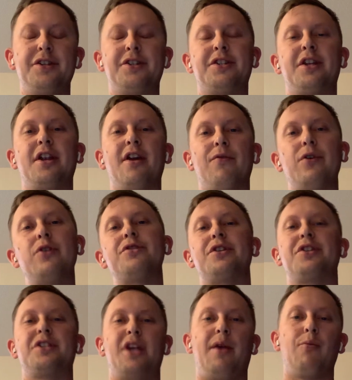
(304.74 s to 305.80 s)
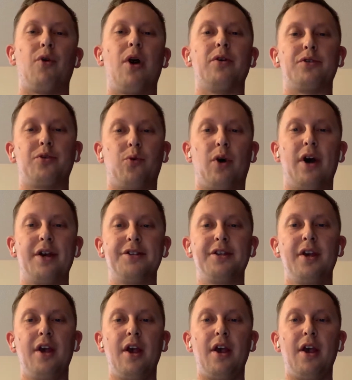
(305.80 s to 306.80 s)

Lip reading: is to never use the same route twice.